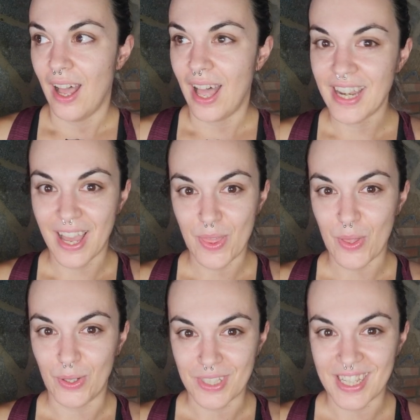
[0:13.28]
and I
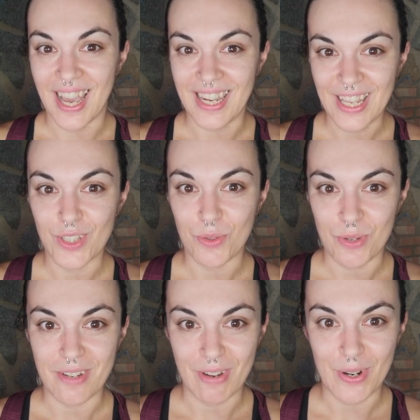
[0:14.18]
thought I need to
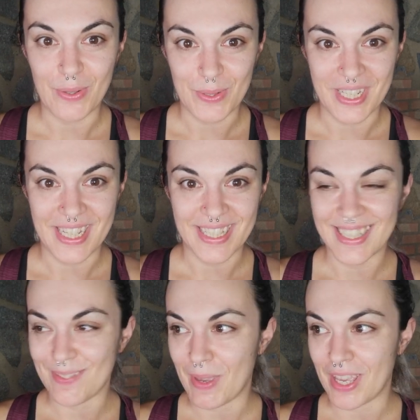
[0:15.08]
re-record
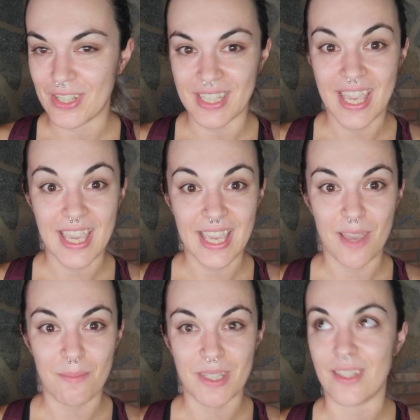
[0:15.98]
this because he
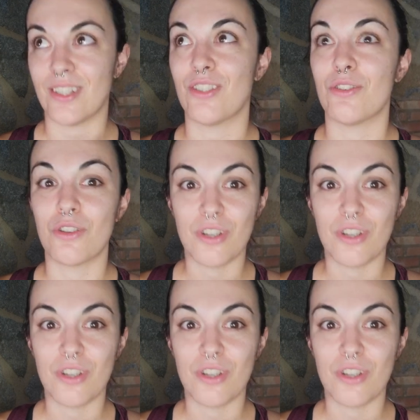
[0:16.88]
gave me such a